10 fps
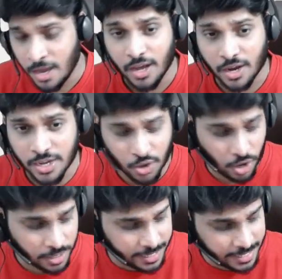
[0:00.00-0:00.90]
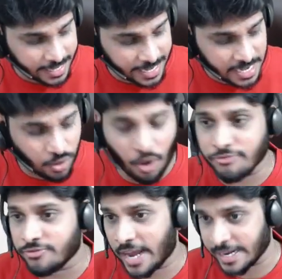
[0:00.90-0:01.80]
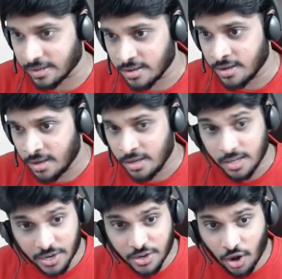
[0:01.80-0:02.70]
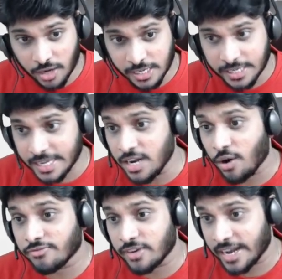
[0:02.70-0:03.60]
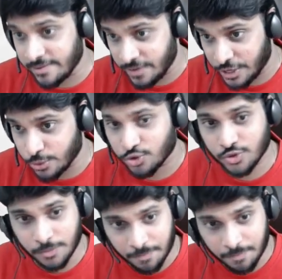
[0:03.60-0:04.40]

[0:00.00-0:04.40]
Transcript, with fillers: recorded in offline videos,